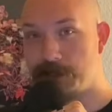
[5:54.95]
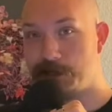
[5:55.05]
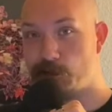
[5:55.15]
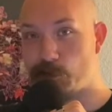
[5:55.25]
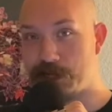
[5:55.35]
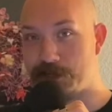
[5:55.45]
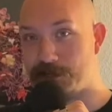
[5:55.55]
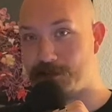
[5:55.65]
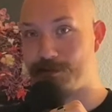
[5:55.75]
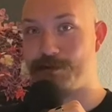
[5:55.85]
when
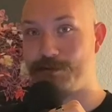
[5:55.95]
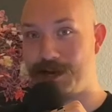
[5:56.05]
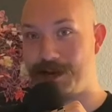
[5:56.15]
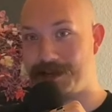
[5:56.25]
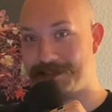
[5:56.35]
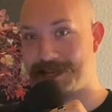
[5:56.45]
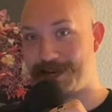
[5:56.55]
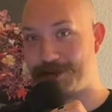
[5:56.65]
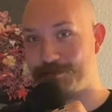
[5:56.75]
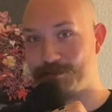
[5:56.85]
you
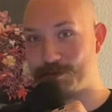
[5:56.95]
sign up for the